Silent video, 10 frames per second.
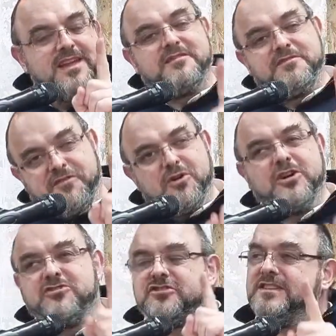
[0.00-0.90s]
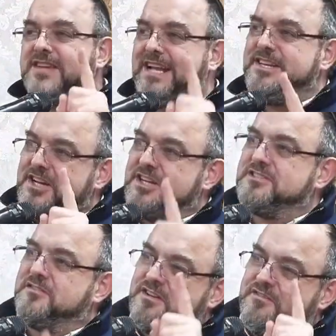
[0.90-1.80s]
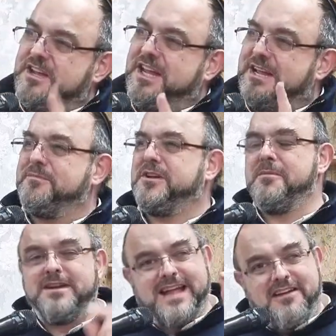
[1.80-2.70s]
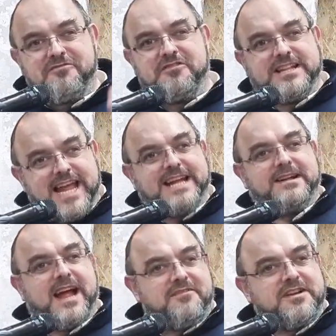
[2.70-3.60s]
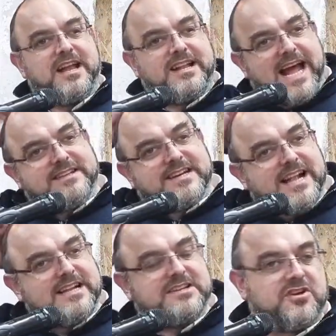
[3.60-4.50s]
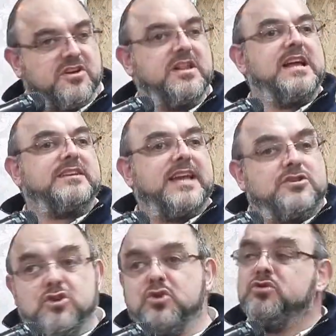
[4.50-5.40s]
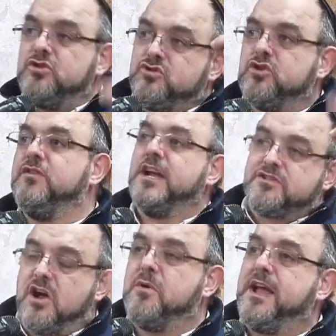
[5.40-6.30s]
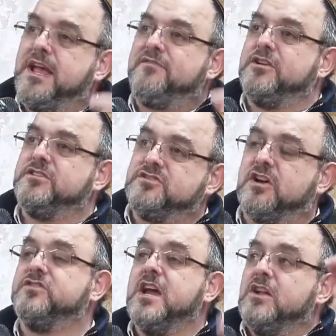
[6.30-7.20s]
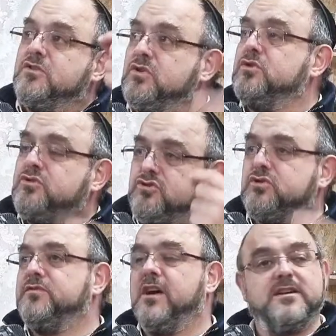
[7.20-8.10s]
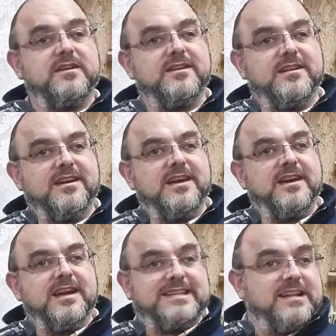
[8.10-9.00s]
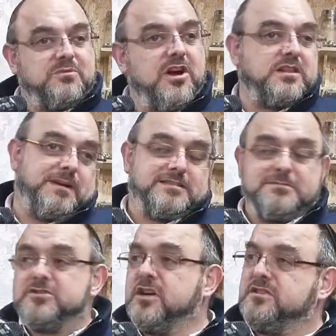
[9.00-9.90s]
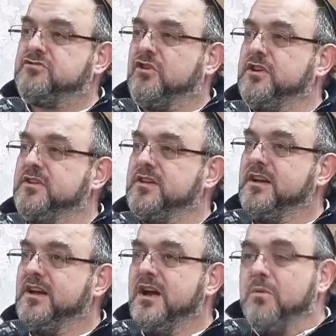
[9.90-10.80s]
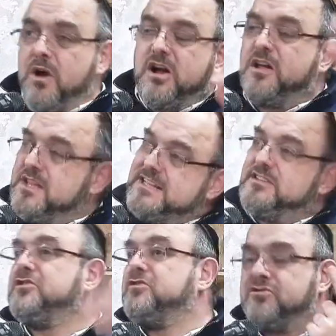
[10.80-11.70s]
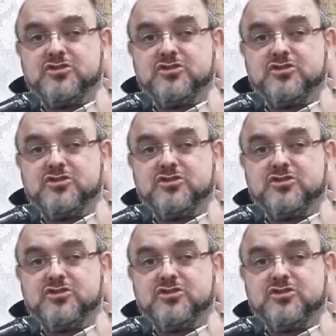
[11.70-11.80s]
than 410 years of Nevi'im coming every day, every night to Klal Yisrael, saying, do teshuvah, throw away your avodah zaros, do teshuvah. It didn't work, the Beis Hamikdash got destroyed. What got the Yidden to do